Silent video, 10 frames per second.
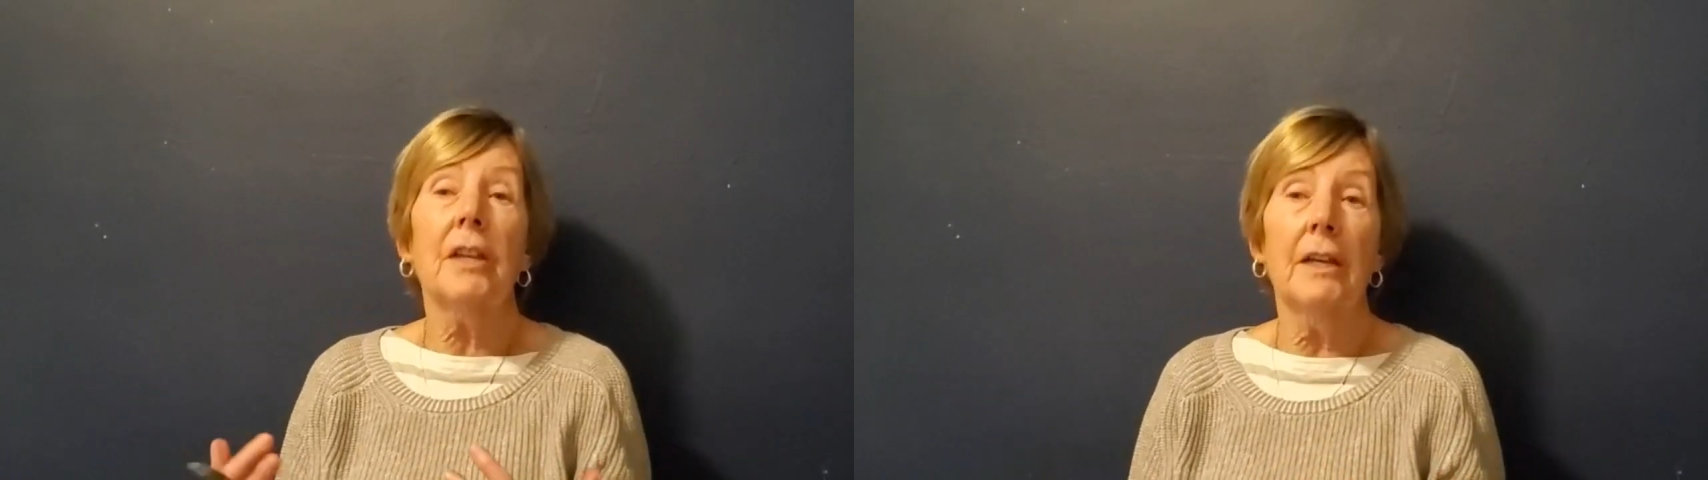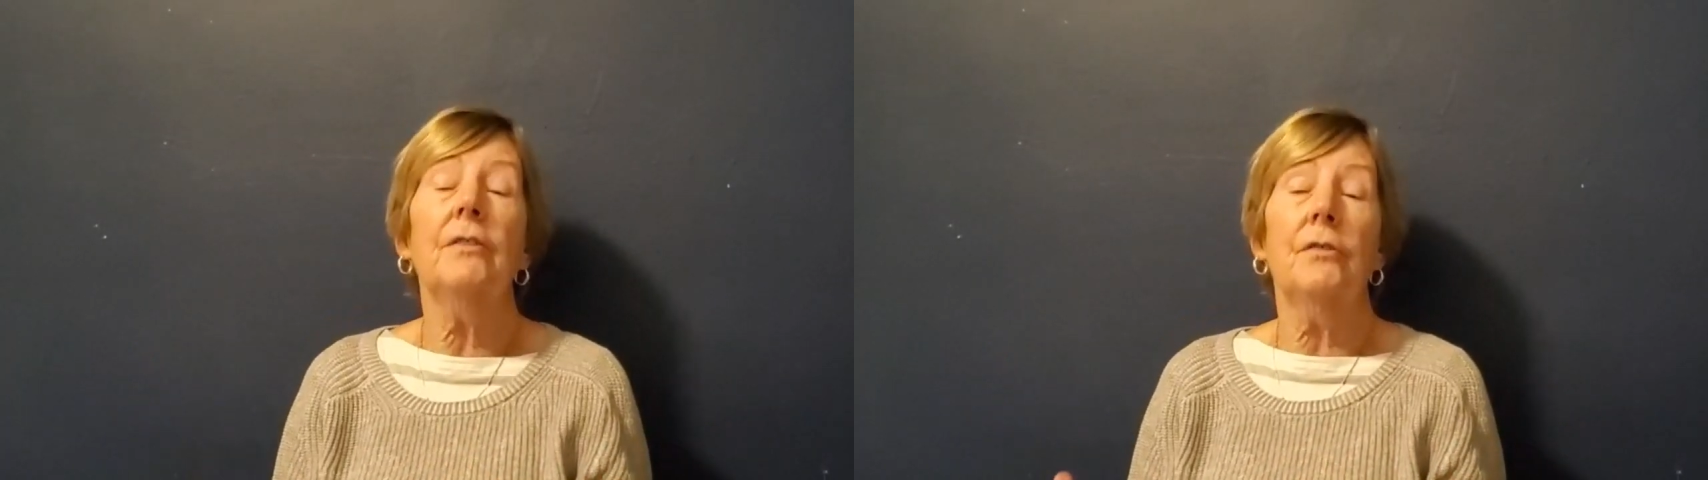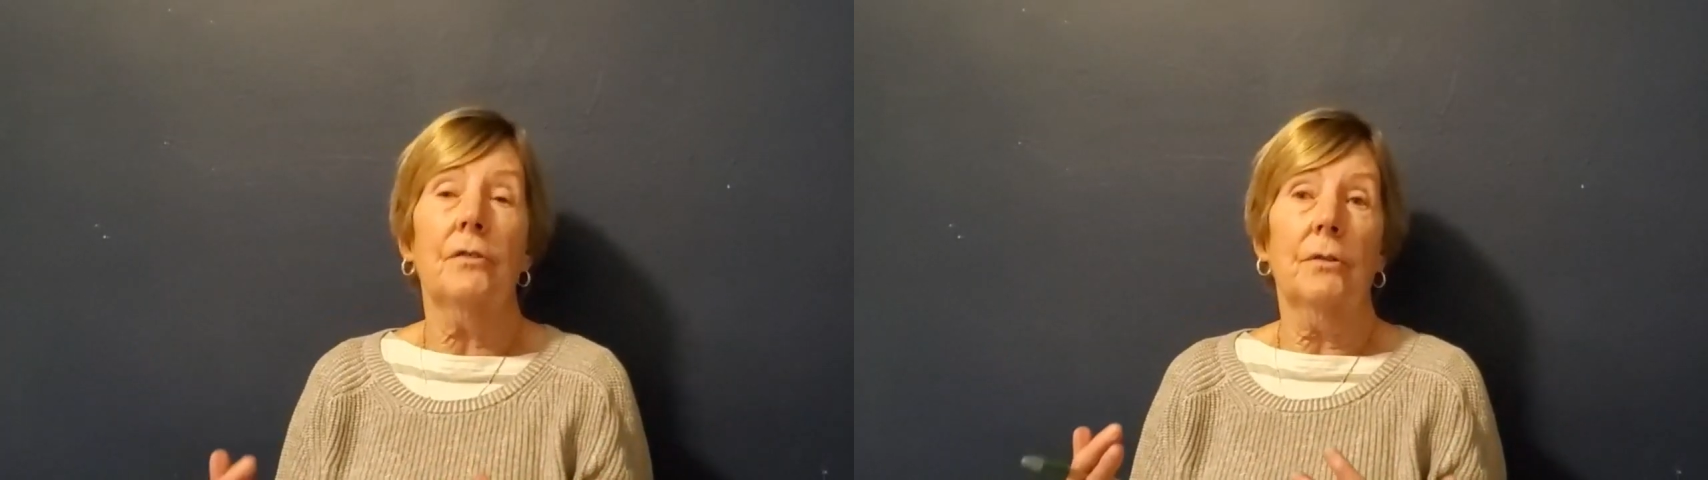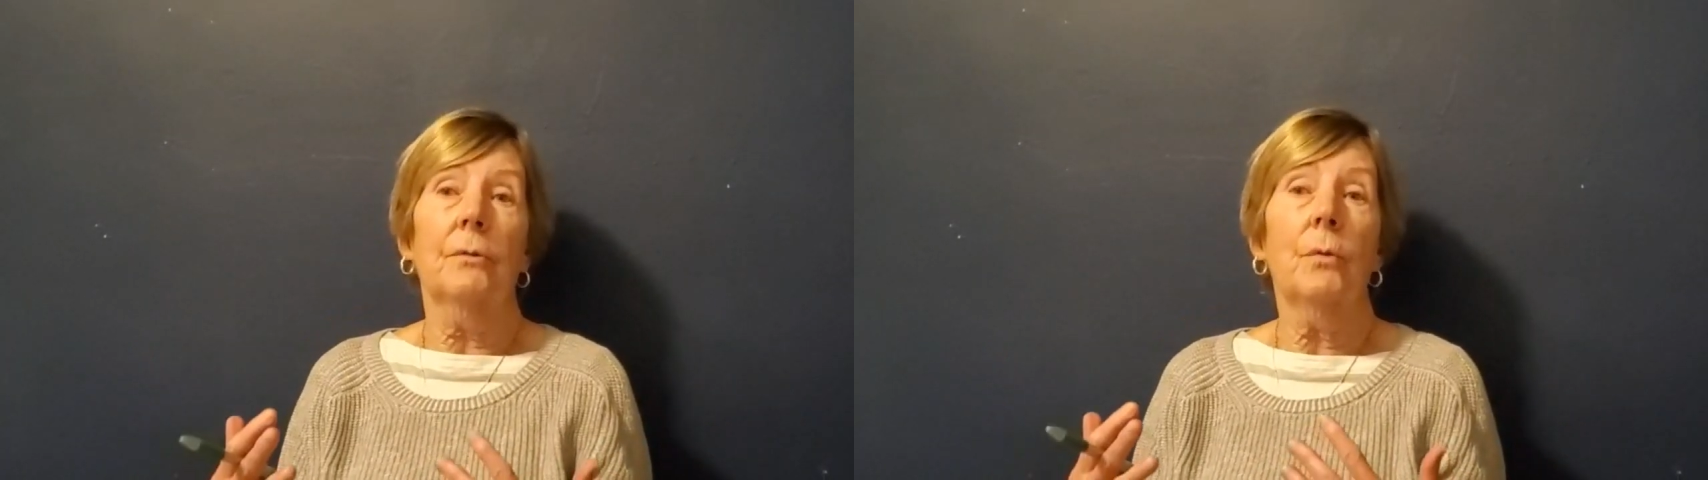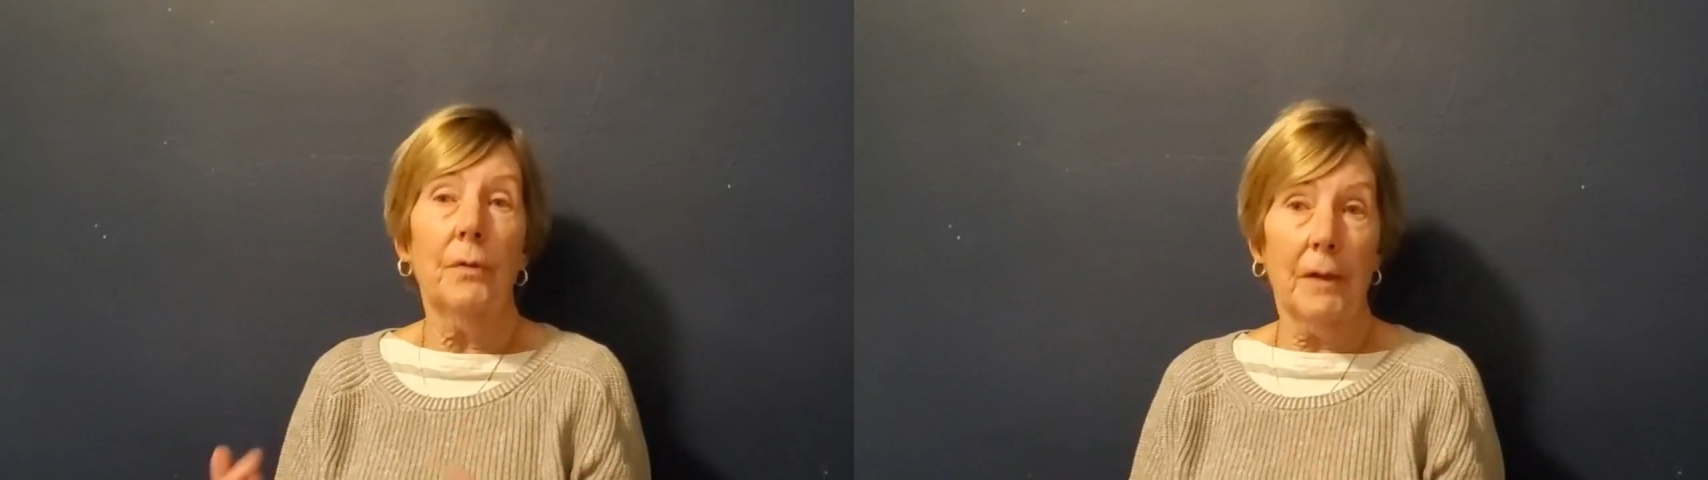case
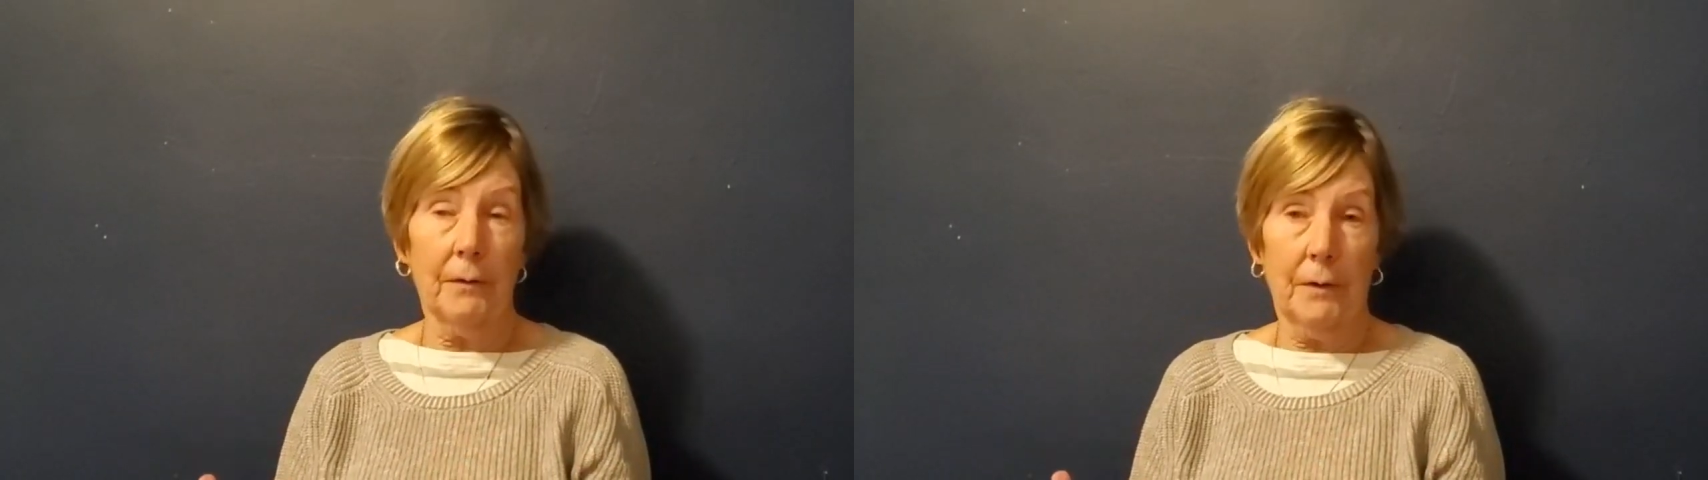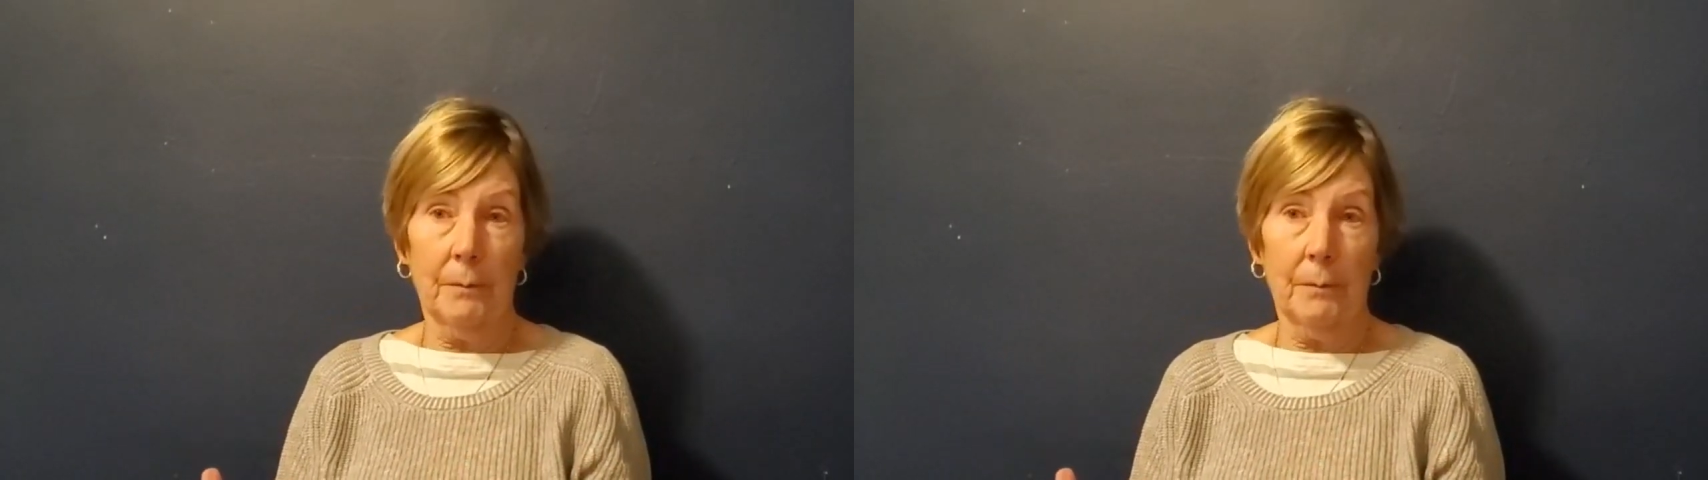without